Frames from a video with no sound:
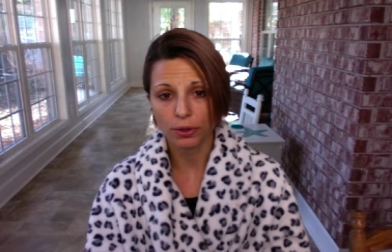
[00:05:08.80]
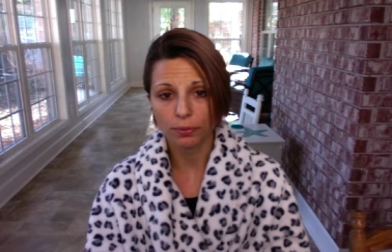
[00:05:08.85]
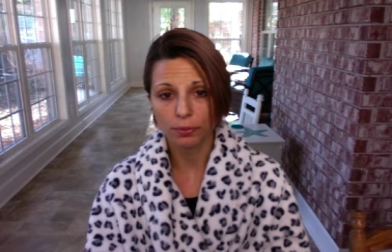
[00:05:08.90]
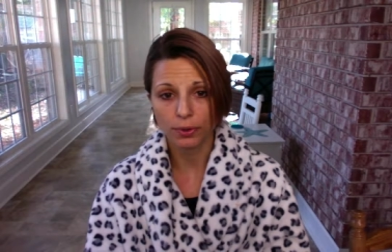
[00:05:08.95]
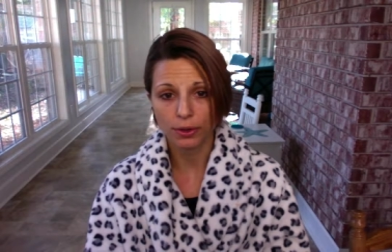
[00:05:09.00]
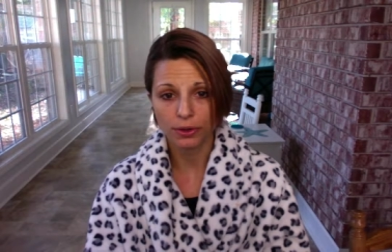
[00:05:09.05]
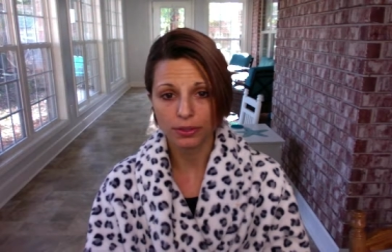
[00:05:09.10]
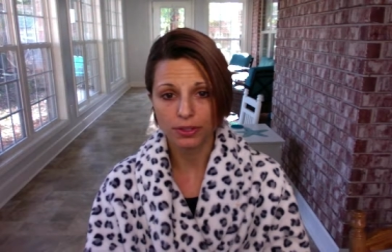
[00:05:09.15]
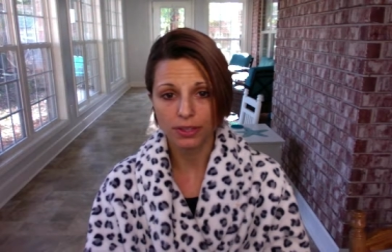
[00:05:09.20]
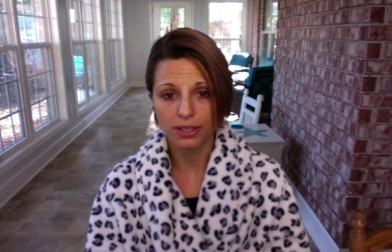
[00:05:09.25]

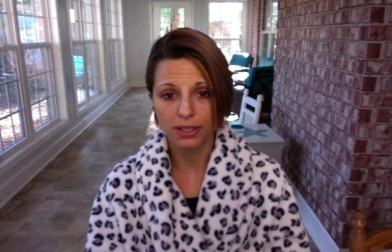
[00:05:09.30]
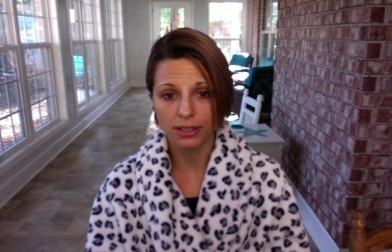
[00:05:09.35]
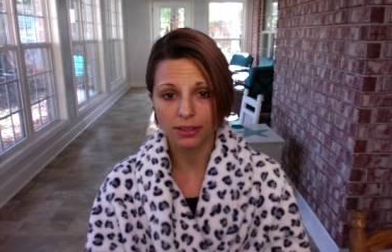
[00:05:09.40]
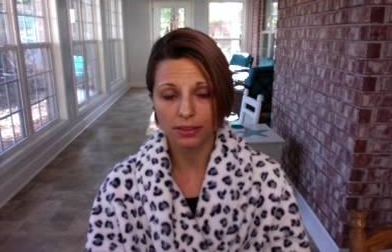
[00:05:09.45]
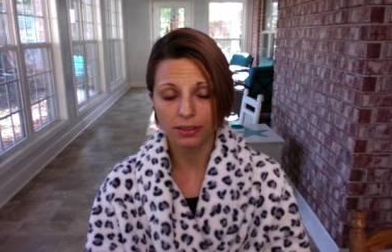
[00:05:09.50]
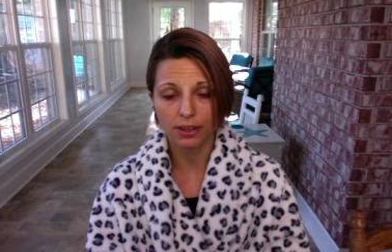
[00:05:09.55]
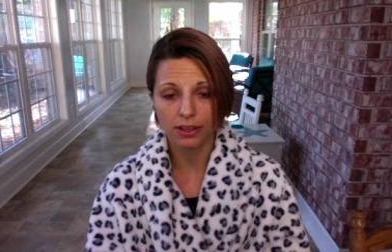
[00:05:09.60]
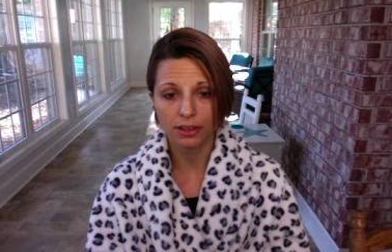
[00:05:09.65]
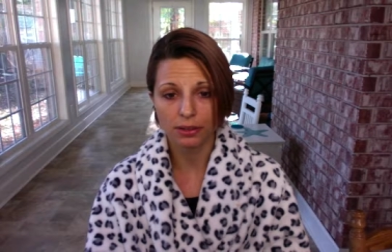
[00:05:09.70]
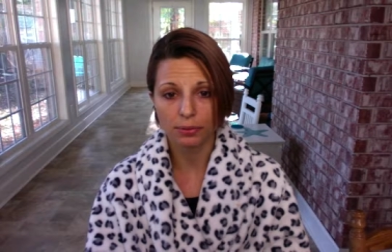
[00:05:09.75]
protein. A
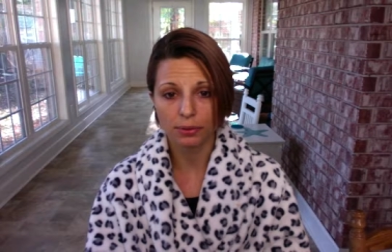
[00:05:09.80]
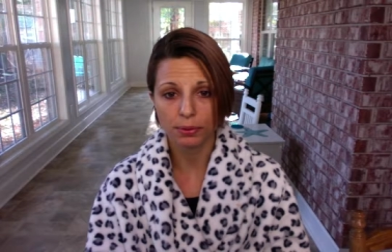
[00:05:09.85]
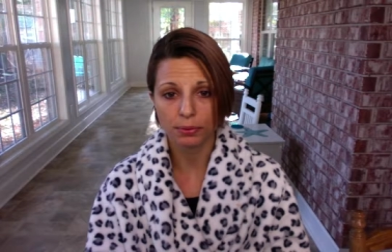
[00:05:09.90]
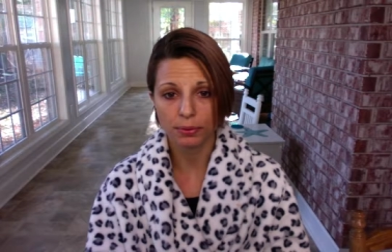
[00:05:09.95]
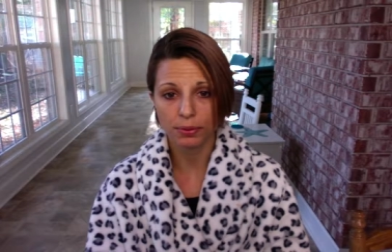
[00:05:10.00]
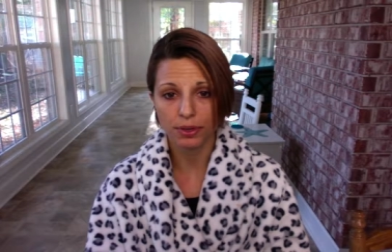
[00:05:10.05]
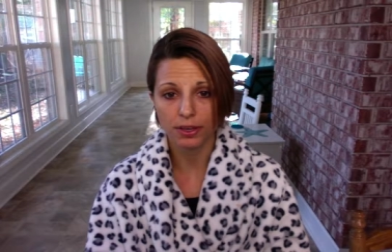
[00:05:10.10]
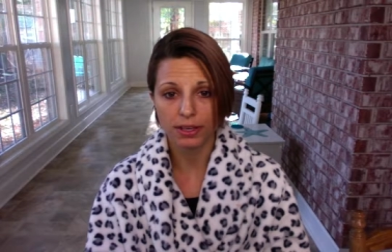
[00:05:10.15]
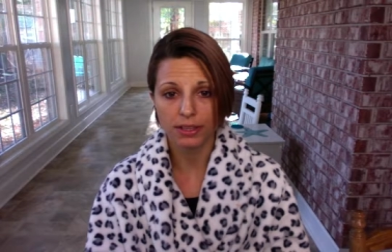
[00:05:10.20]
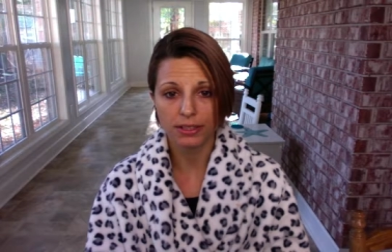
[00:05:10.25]
lot of people
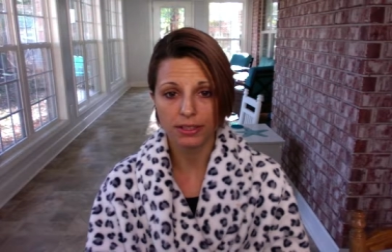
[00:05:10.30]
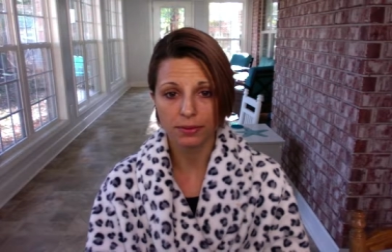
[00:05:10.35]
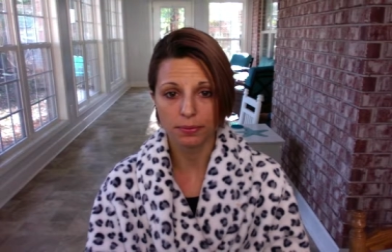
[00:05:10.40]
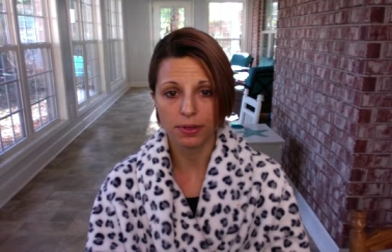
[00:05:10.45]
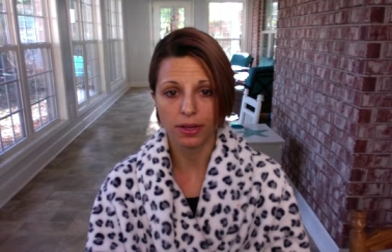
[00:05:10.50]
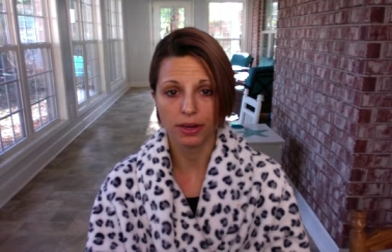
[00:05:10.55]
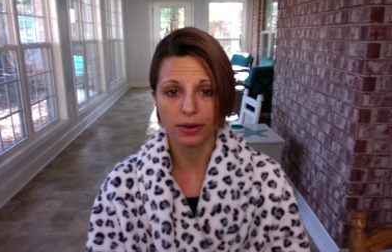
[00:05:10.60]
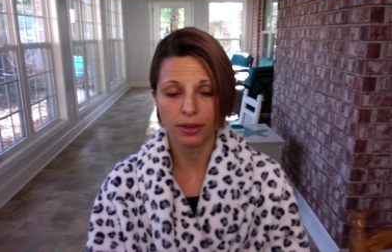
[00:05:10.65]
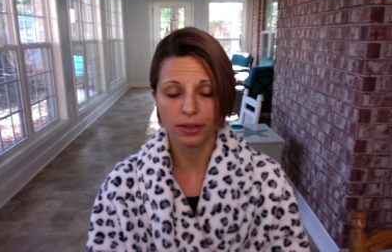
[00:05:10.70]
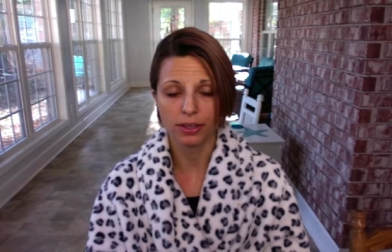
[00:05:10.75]
are asking me
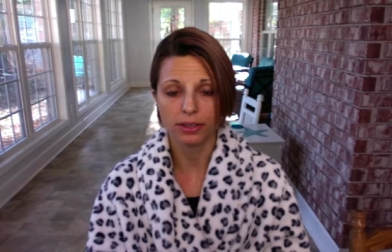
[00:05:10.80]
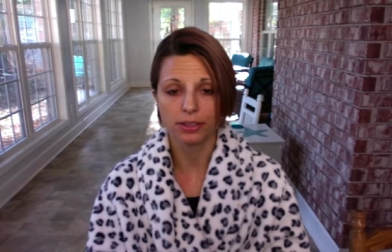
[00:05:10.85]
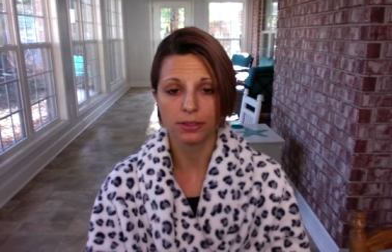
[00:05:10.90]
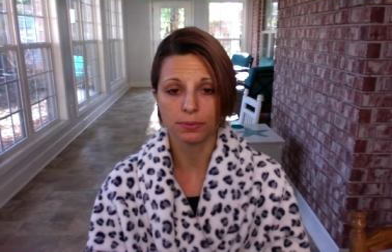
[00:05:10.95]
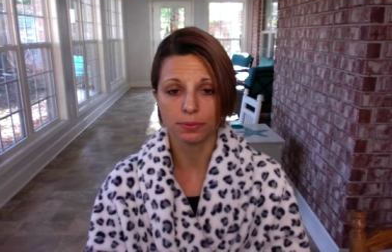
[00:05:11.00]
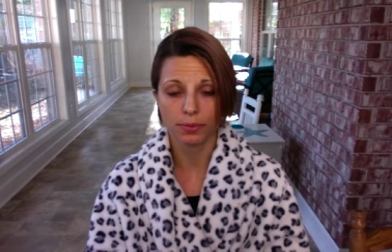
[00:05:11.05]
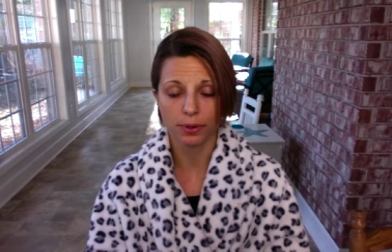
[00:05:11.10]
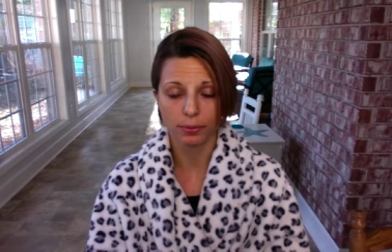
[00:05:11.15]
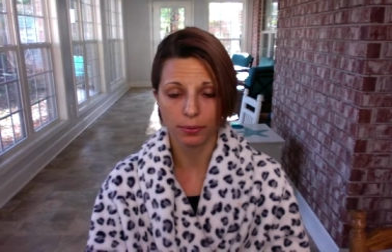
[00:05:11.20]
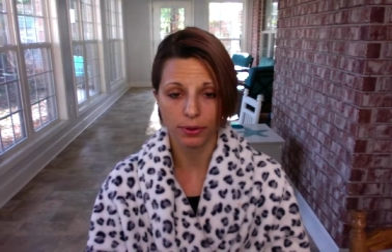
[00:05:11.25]
how I get to
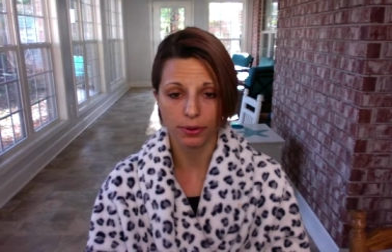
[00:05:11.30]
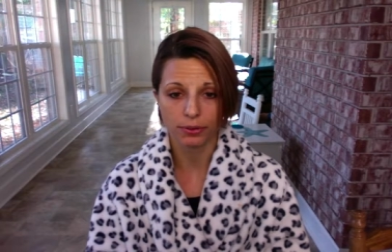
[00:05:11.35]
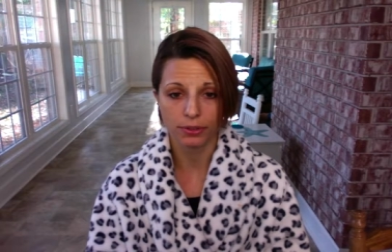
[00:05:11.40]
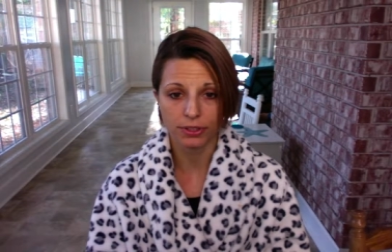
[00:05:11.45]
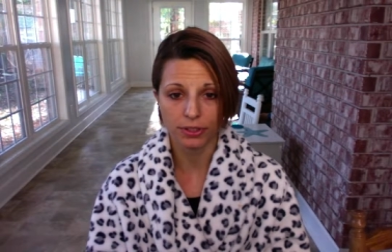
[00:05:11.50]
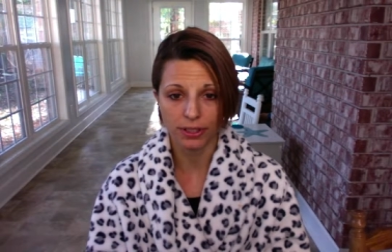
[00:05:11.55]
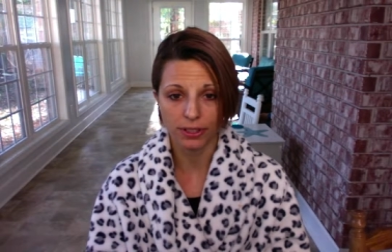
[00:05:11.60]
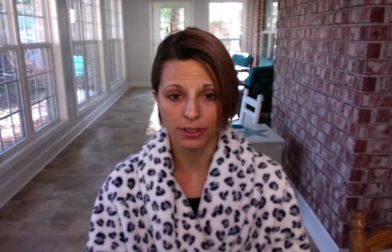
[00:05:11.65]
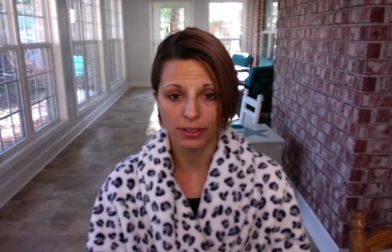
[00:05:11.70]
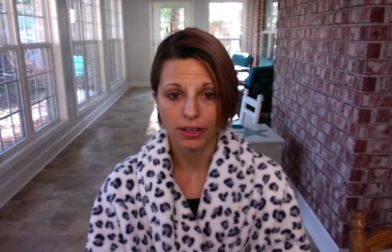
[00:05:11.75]
my
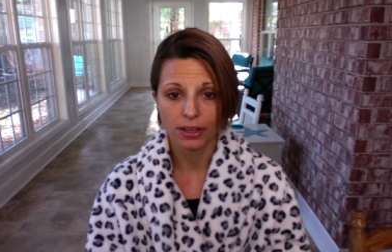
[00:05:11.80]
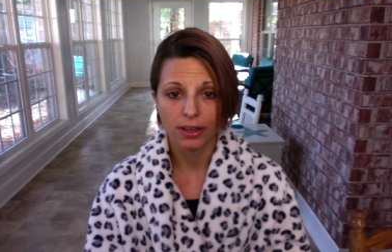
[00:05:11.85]
protein.